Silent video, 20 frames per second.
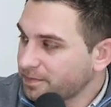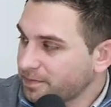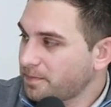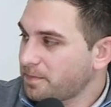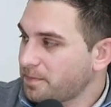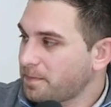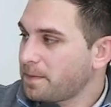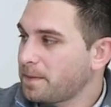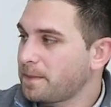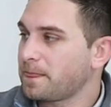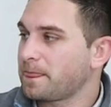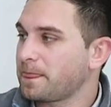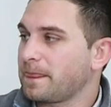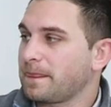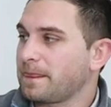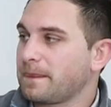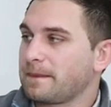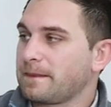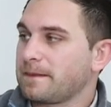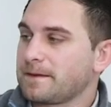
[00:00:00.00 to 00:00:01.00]

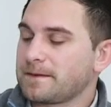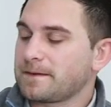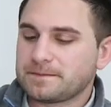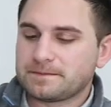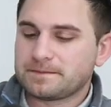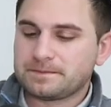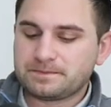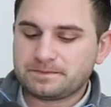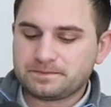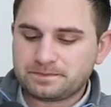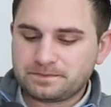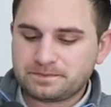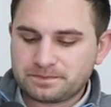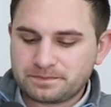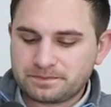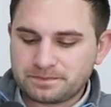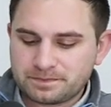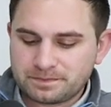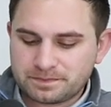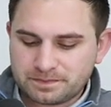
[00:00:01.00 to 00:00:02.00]

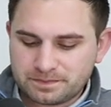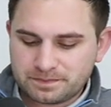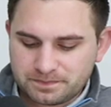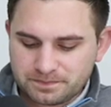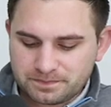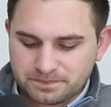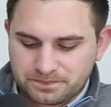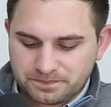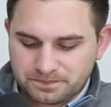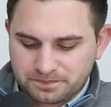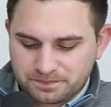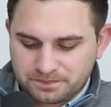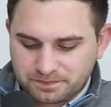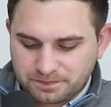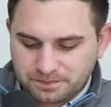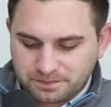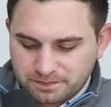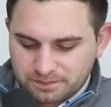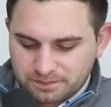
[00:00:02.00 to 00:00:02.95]
The person shown says nothing.